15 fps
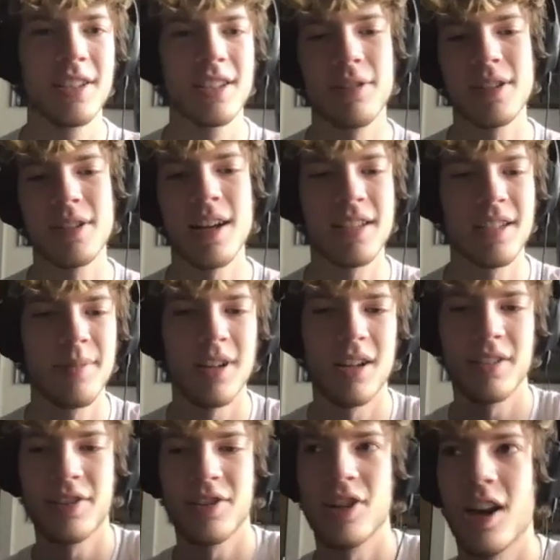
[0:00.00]
So it's awesome that all
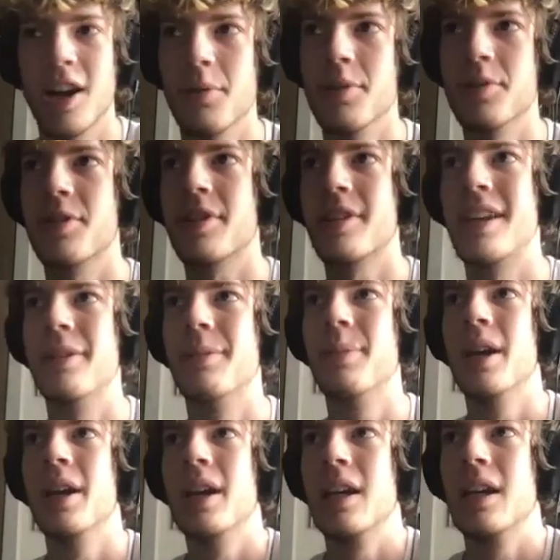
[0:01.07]
these genres are you know
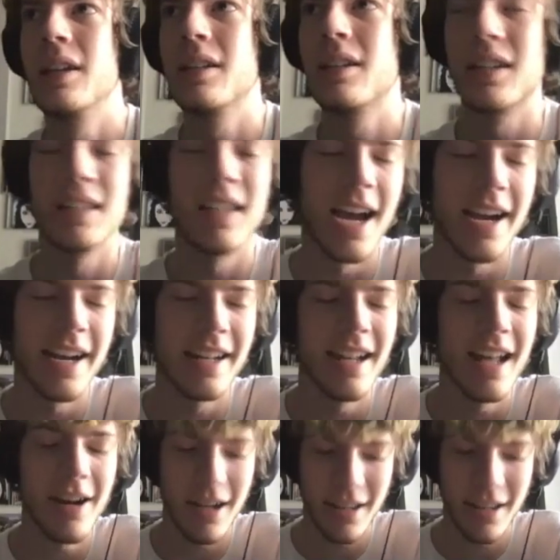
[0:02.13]
colliding now.